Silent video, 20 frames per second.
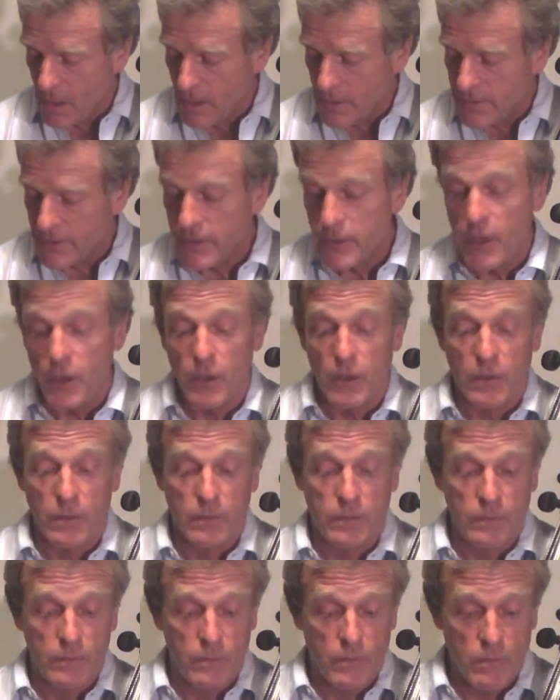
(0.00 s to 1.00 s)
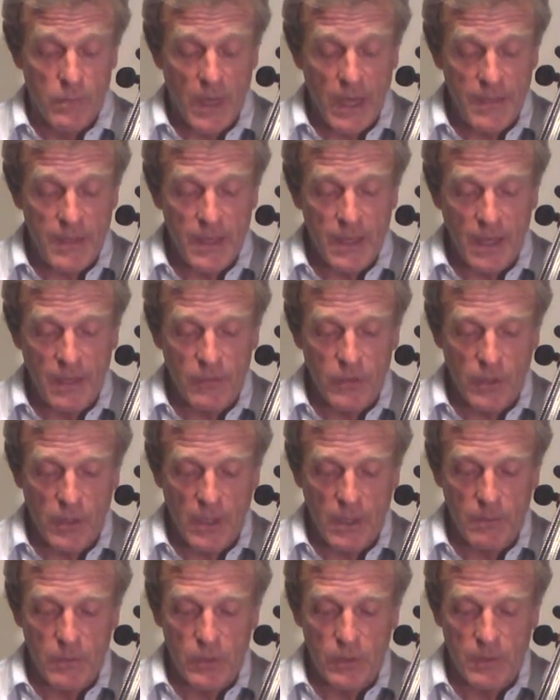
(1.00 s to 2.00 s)
So, I think I have
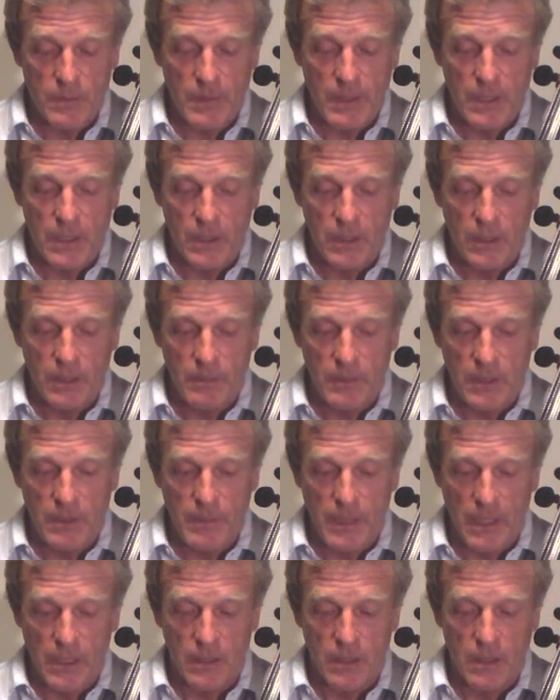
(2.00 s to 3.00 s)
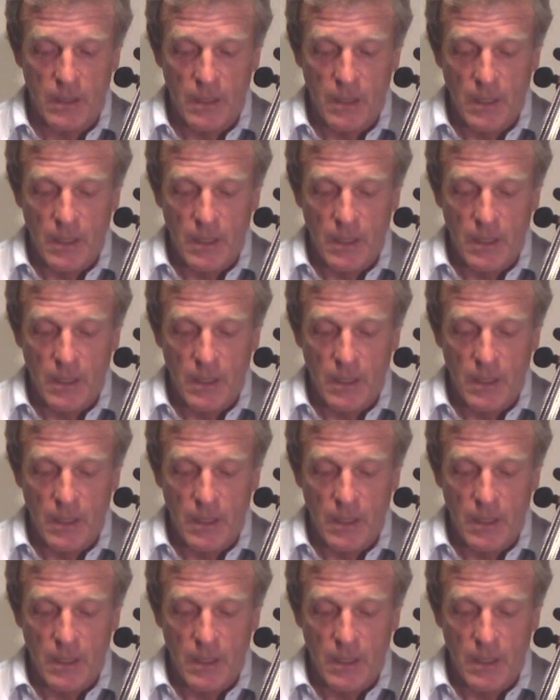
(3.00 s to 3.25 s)
time to speak a little bit about